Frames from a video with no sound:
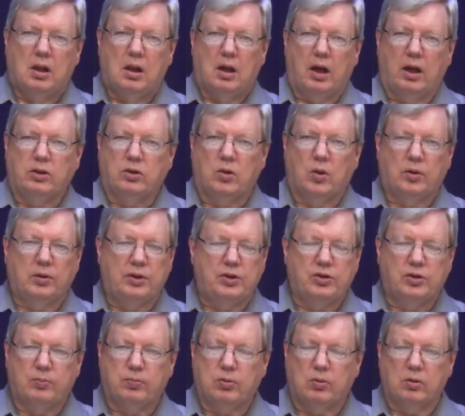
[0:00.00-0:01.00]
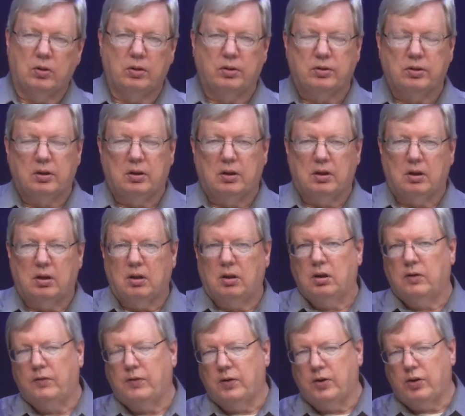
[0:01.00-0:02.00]
I totally support
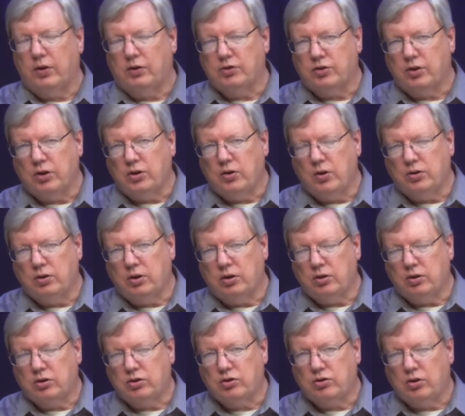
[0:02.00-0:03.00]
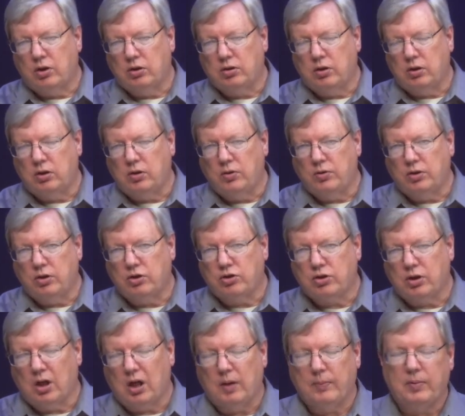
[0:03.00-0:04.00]
if there's a union
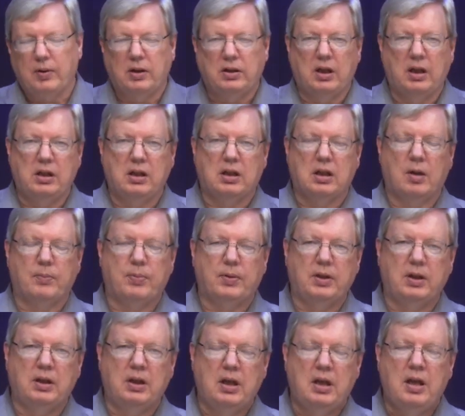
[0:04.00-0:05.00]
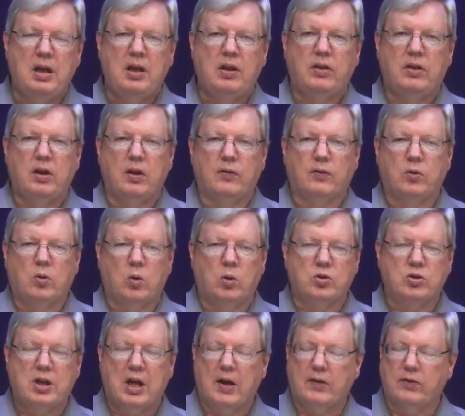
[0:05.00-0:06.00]
shop in any company, they of
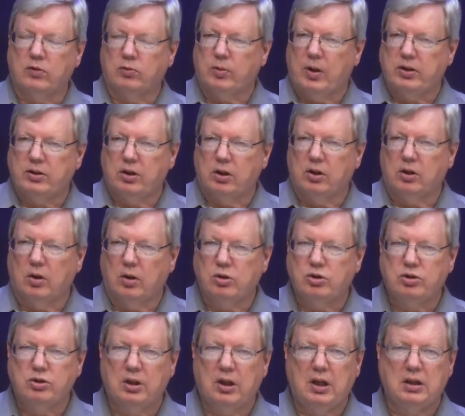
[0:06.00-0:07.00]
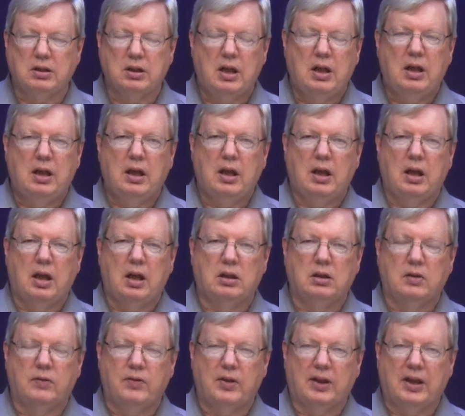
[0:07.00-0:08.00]
course have the right to negotiate,
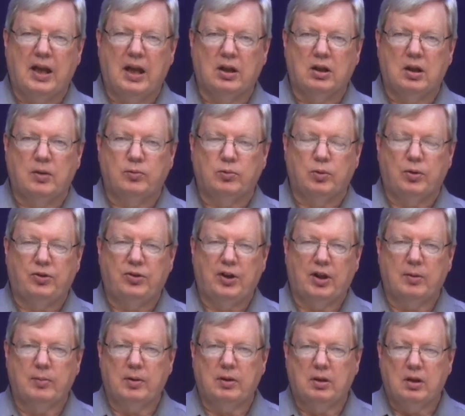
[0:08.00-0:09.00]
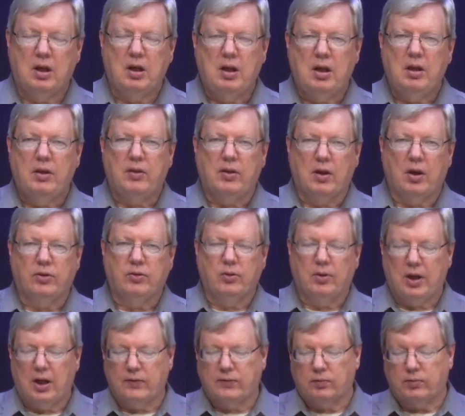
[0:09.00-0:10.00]
and if they can't come to a settlement, they also
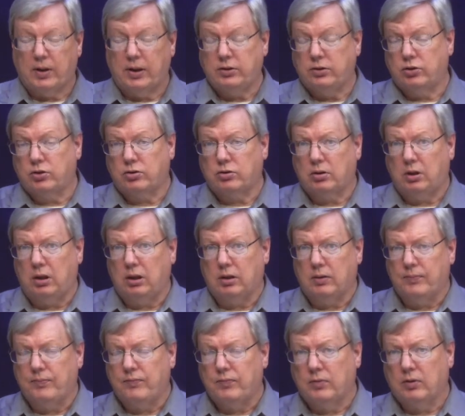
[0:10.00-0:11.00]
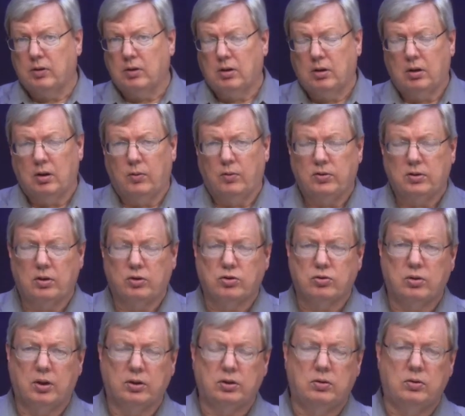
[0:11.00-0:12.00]
have a right to strike. I was on
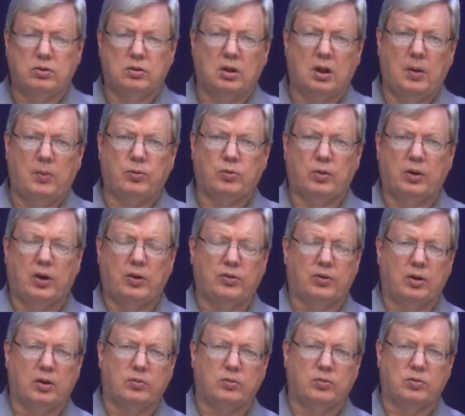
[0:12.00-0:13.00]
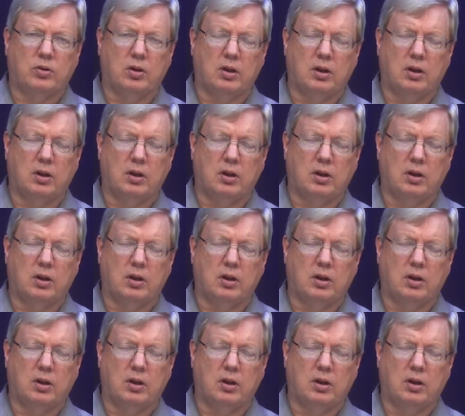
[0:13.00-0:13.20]
strike 2 times when I was a